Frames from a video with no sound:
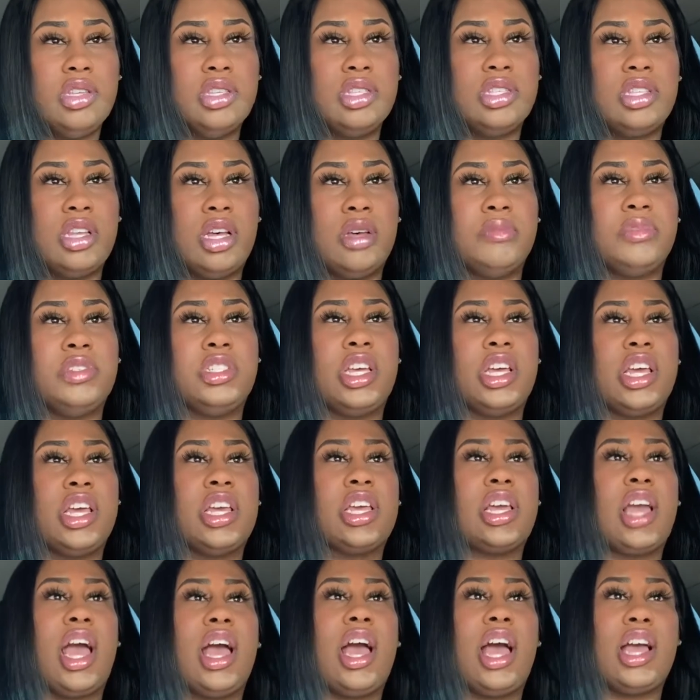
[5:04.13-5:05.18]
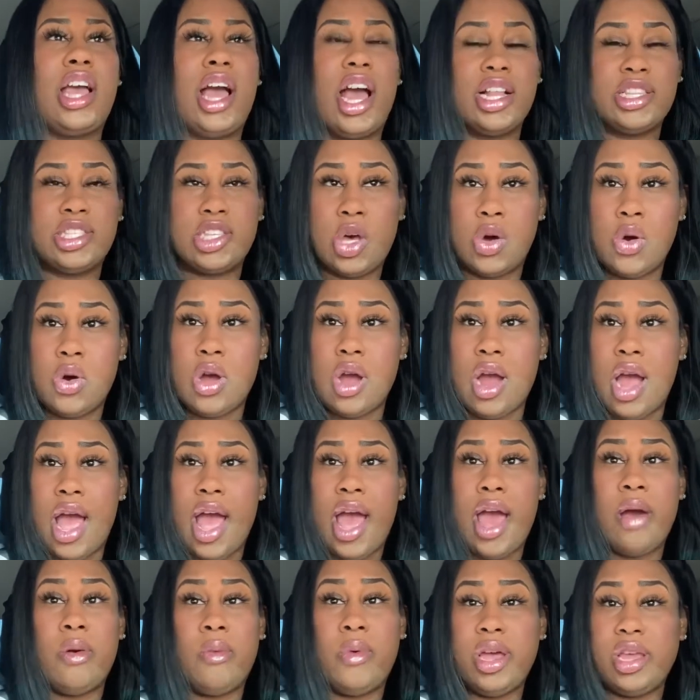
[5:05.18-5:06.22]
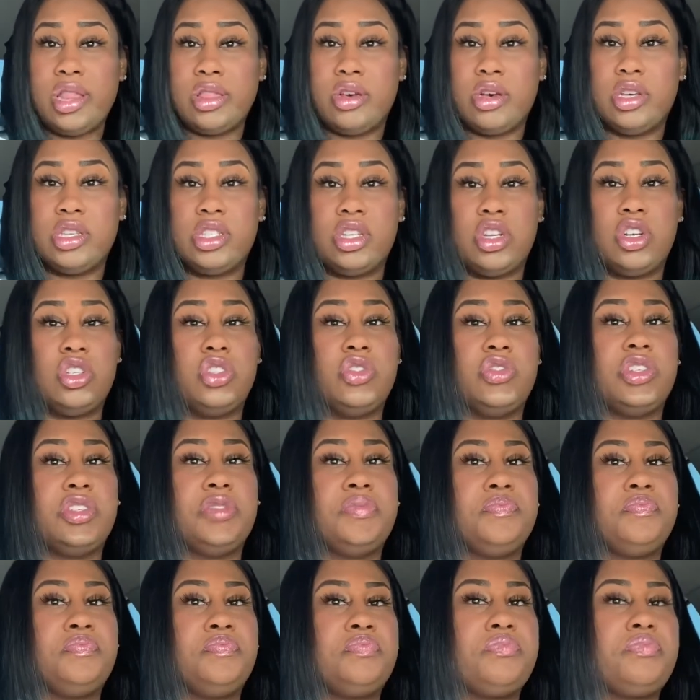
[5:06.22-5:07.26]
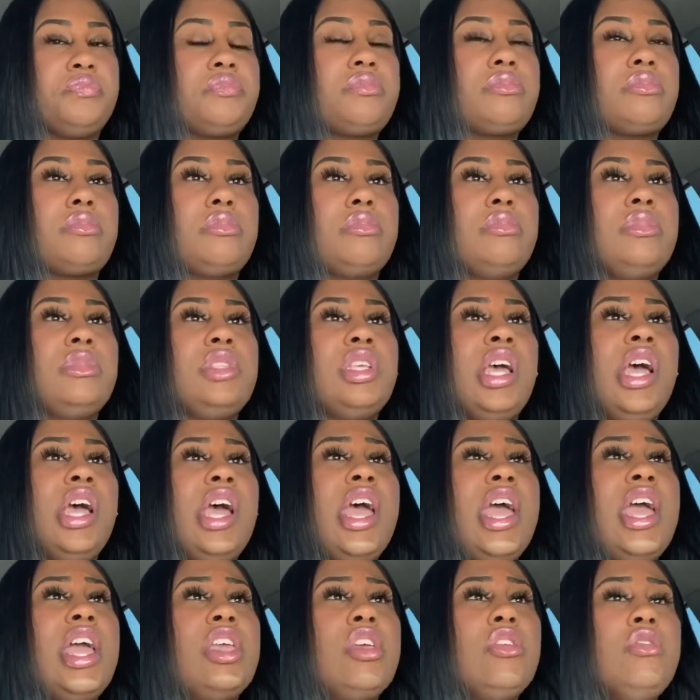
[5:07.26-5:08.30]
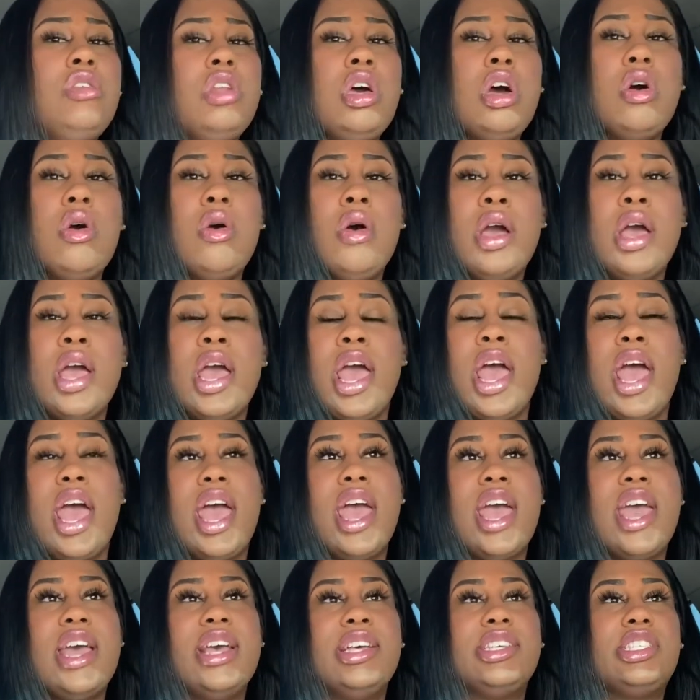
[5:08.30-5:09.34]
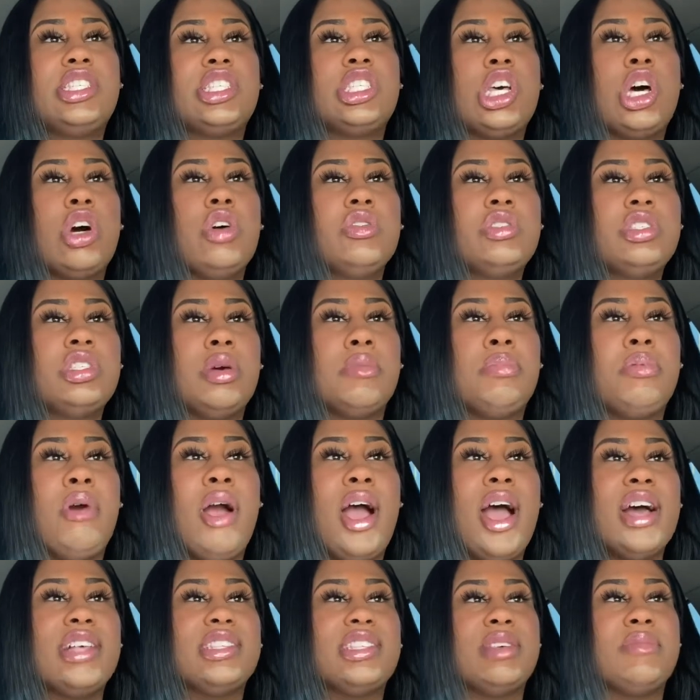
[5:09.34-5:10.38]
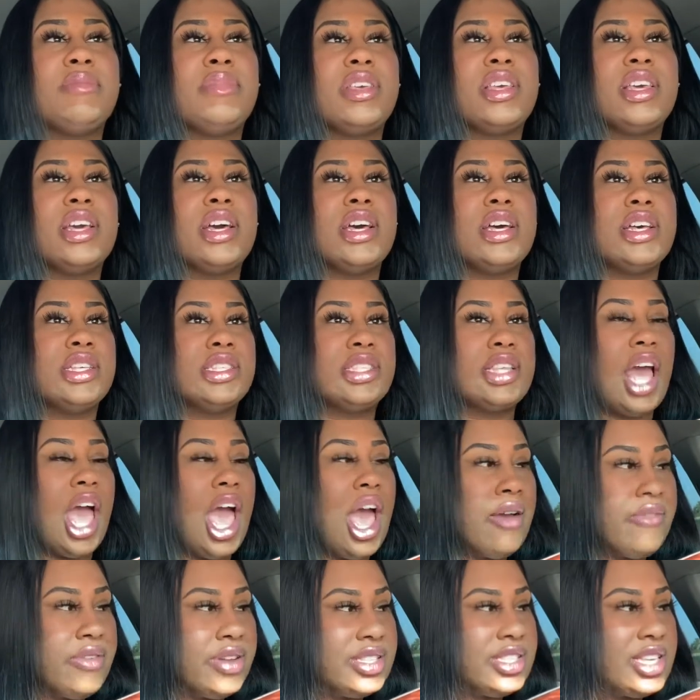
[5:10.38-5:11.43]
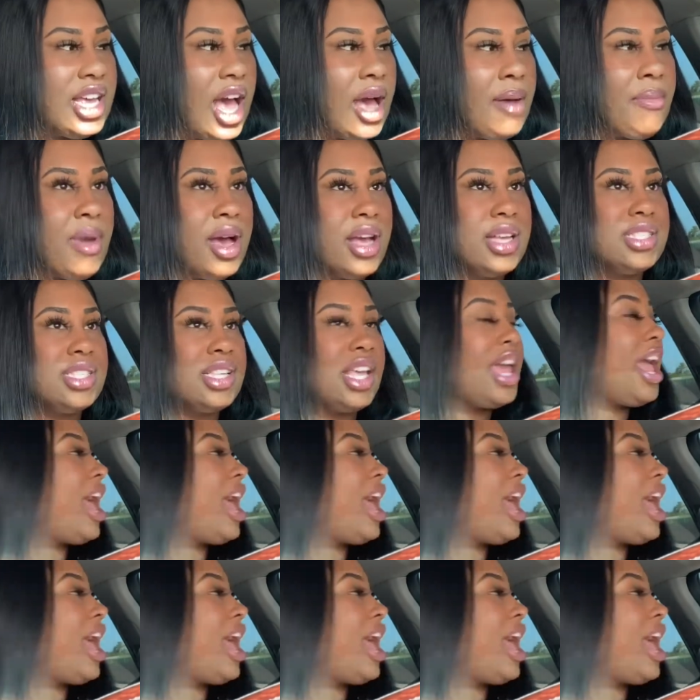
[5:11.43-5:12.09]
subject, I told her I had weight loss surgery. And you know, it's so surprising because every time I say